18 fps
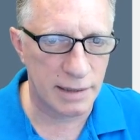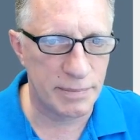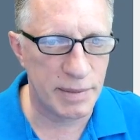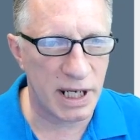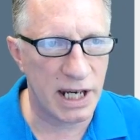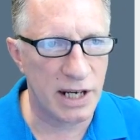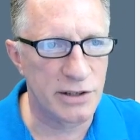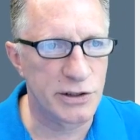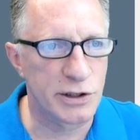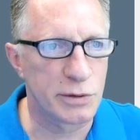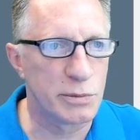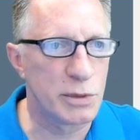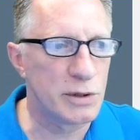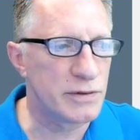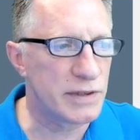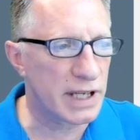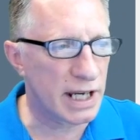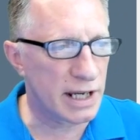Because you're
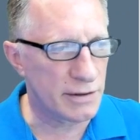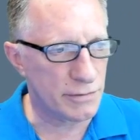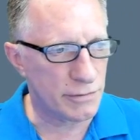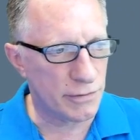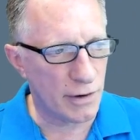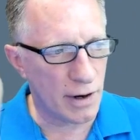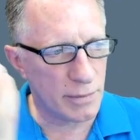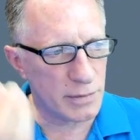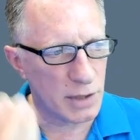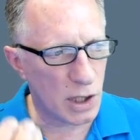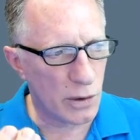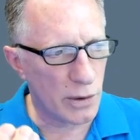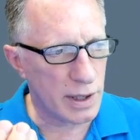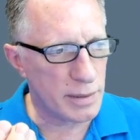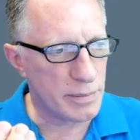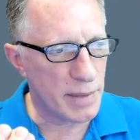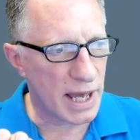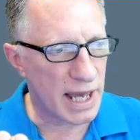moving it from
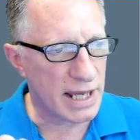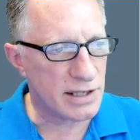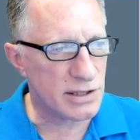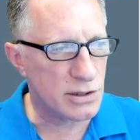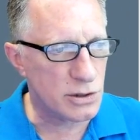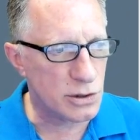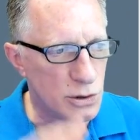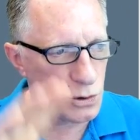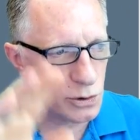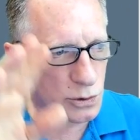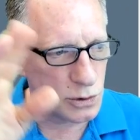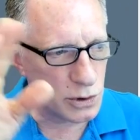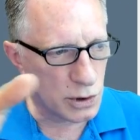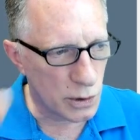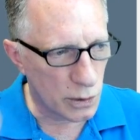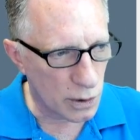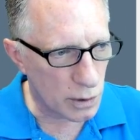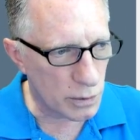Coinbase to
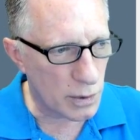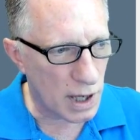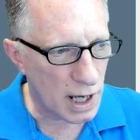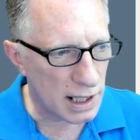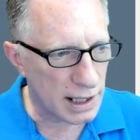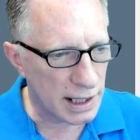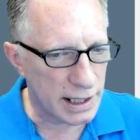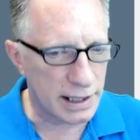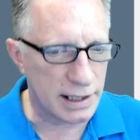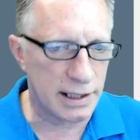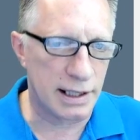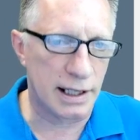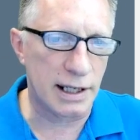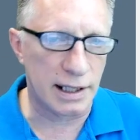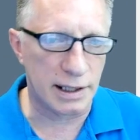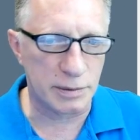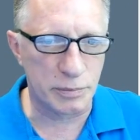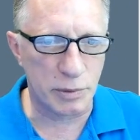your wallet.
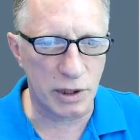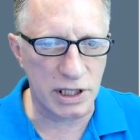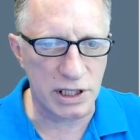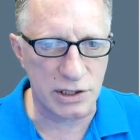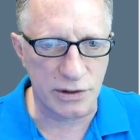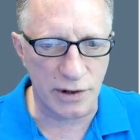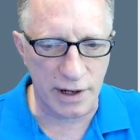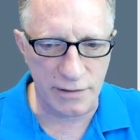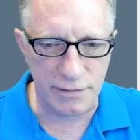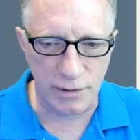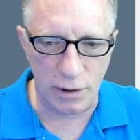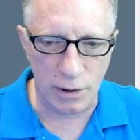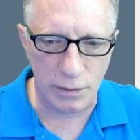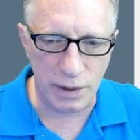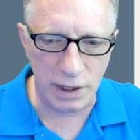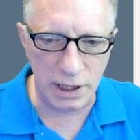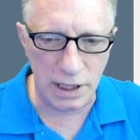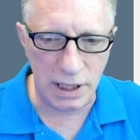It's pretty
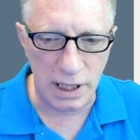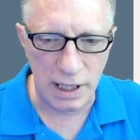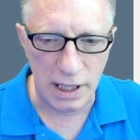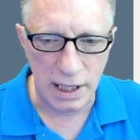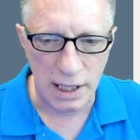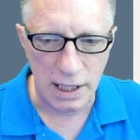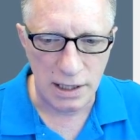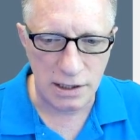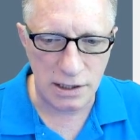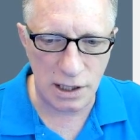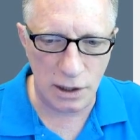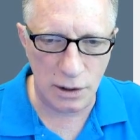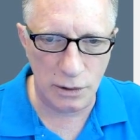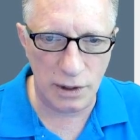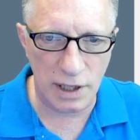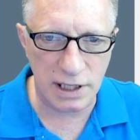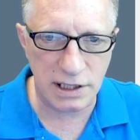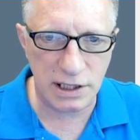straightforward.
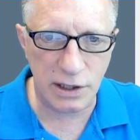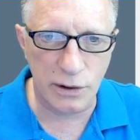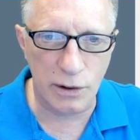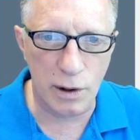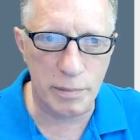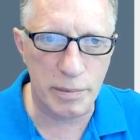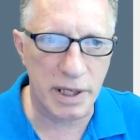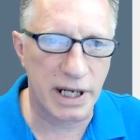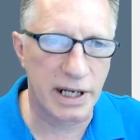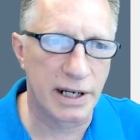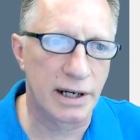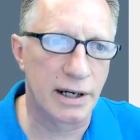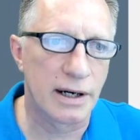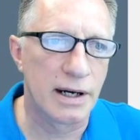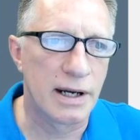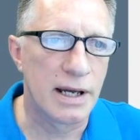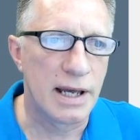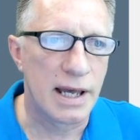So let's go up
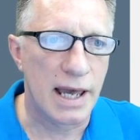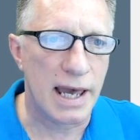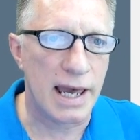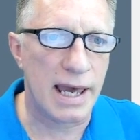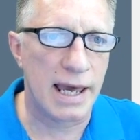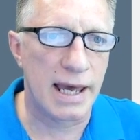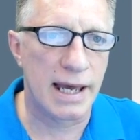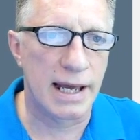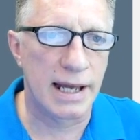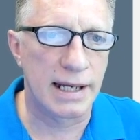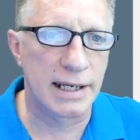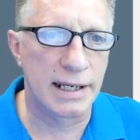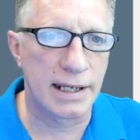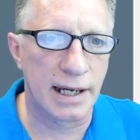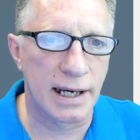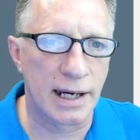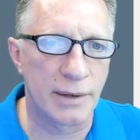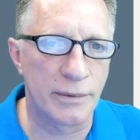here,
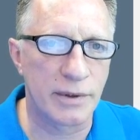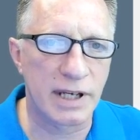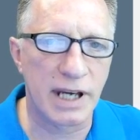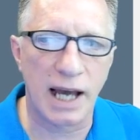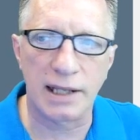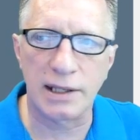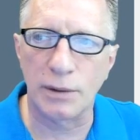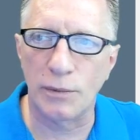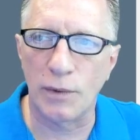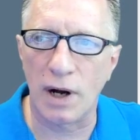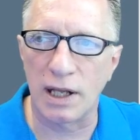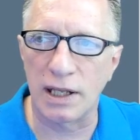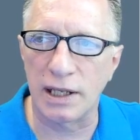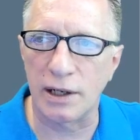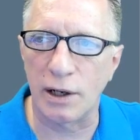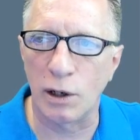and we got the wallet